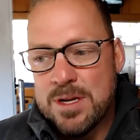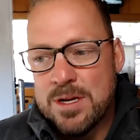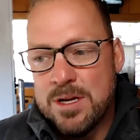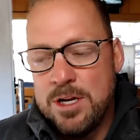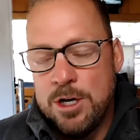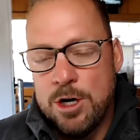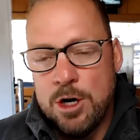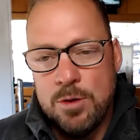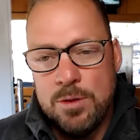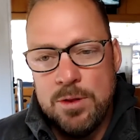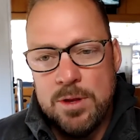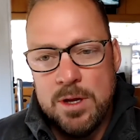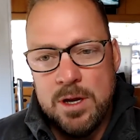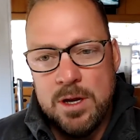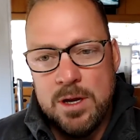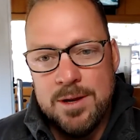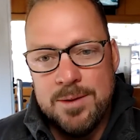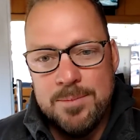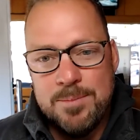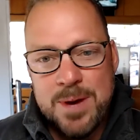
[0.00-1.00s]

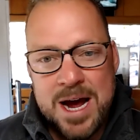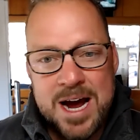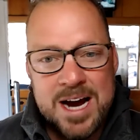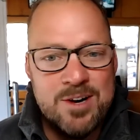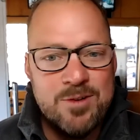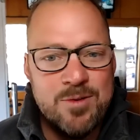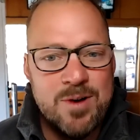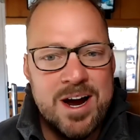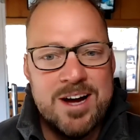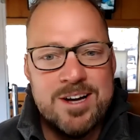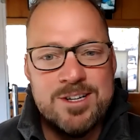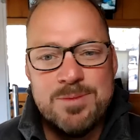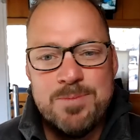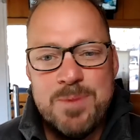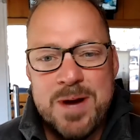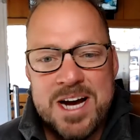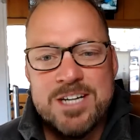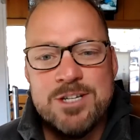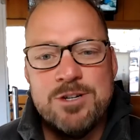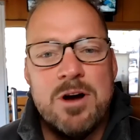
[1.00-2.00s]
The backgrounds,
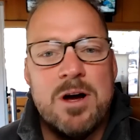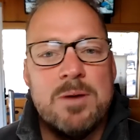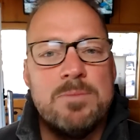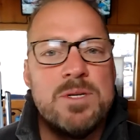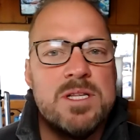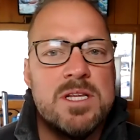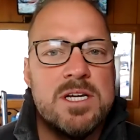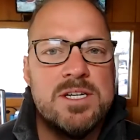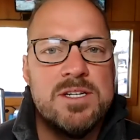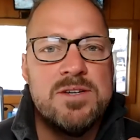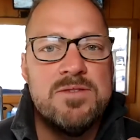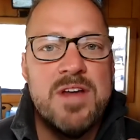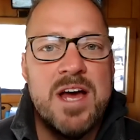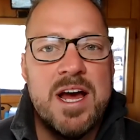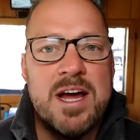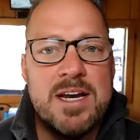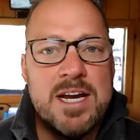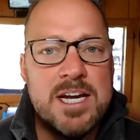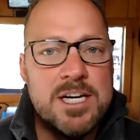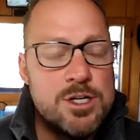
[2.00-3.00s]
backdrops, things of
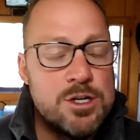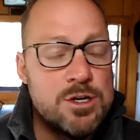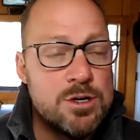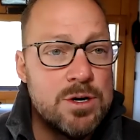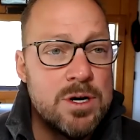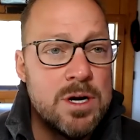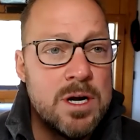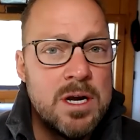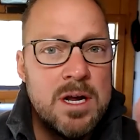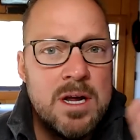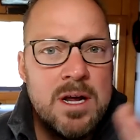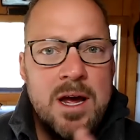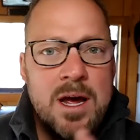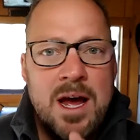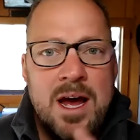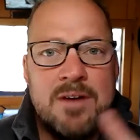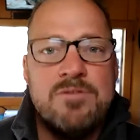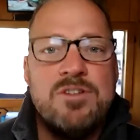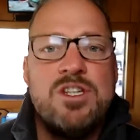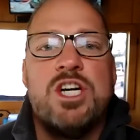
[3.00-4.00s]
that nature
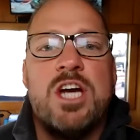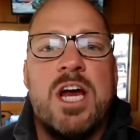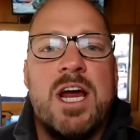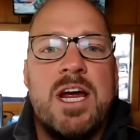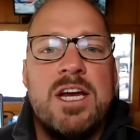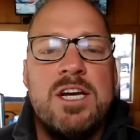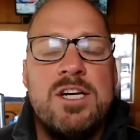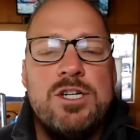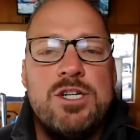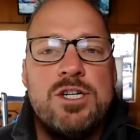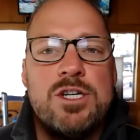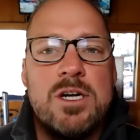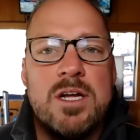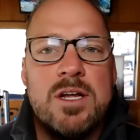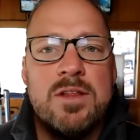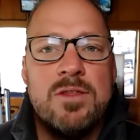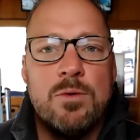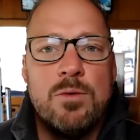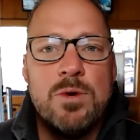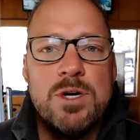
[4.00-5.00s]
have changed.
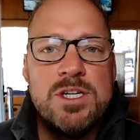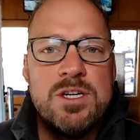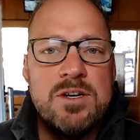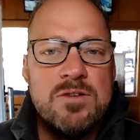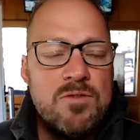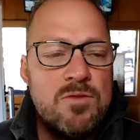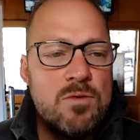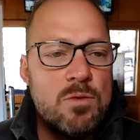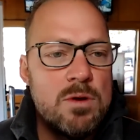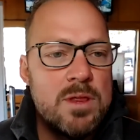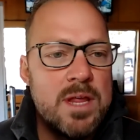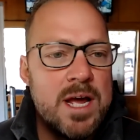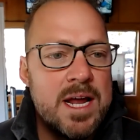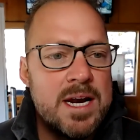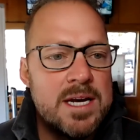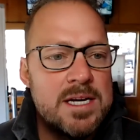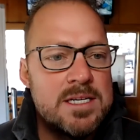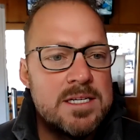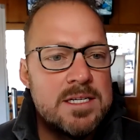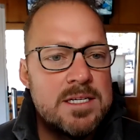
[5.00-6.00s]
And the reason for
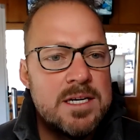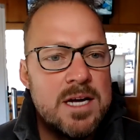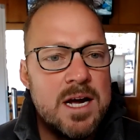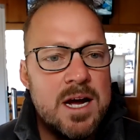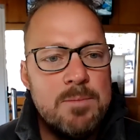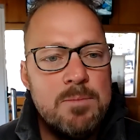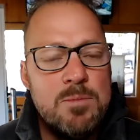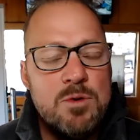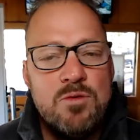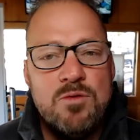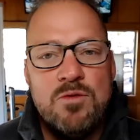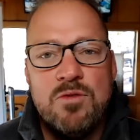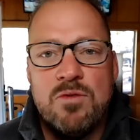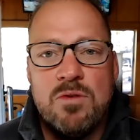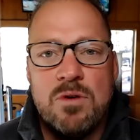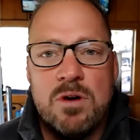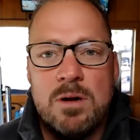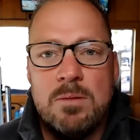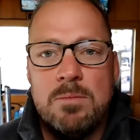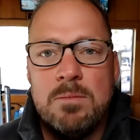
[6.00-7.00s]
that is I moved
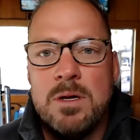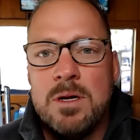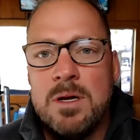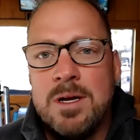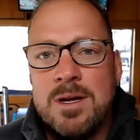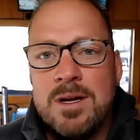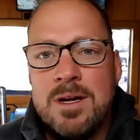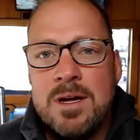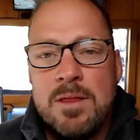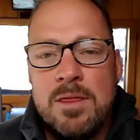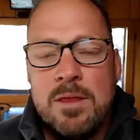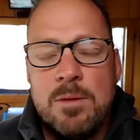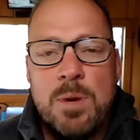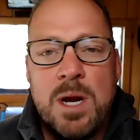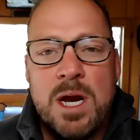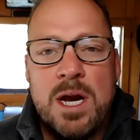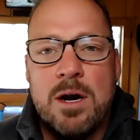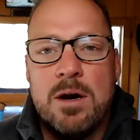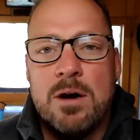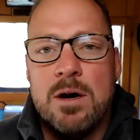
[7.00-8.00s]
from the
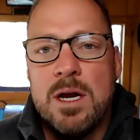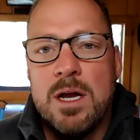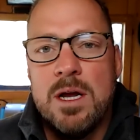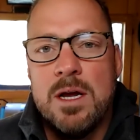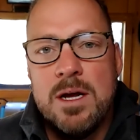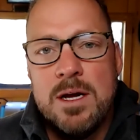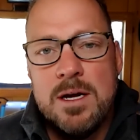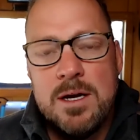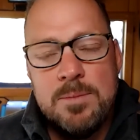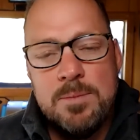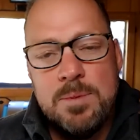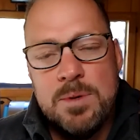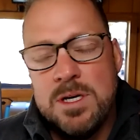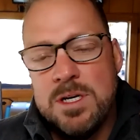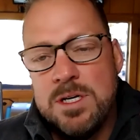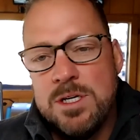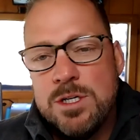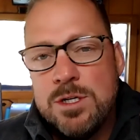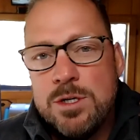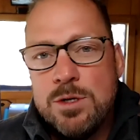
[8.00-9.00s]
Bay Area up
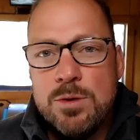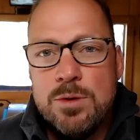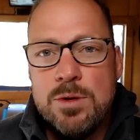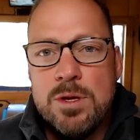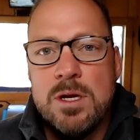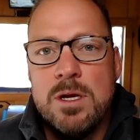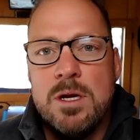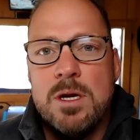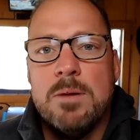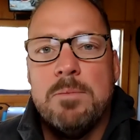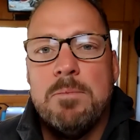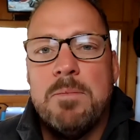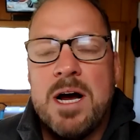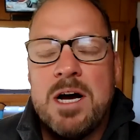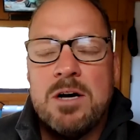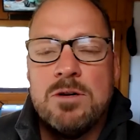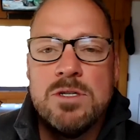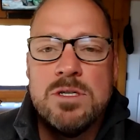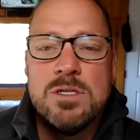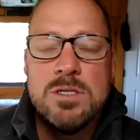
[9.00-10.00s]
into the
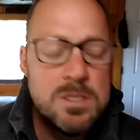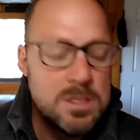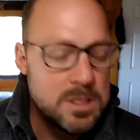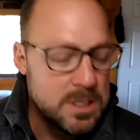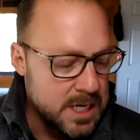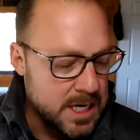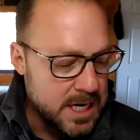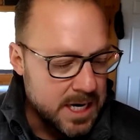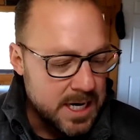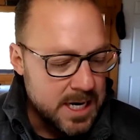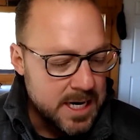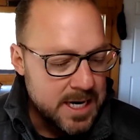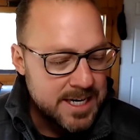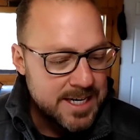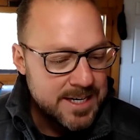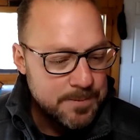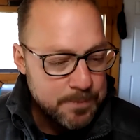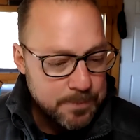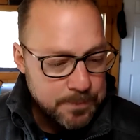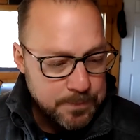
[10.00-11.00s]
mountains
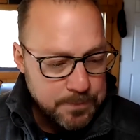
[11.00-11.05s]
and